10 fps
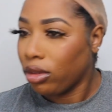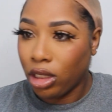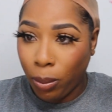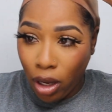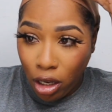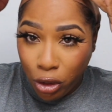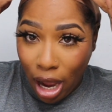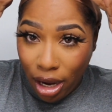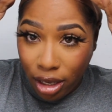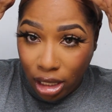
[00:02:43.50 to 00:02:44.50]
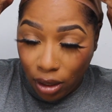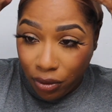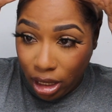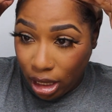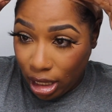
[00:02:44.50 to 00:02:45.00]
The blow dryer
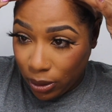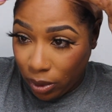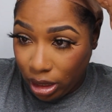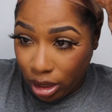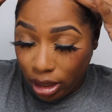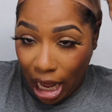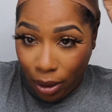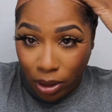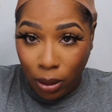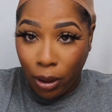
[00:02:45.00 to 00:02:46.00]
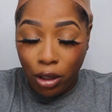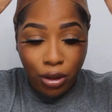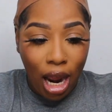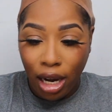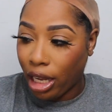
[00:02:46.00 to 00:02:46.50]
definitely does wonder. Like with the blow
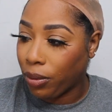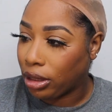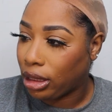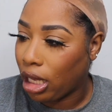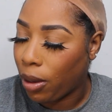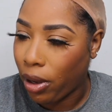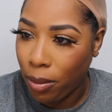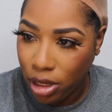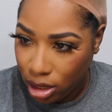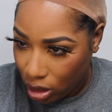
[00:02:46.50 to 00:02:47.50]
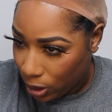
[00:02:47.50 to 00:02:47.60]
dryer, it was thick, but I'm just gonna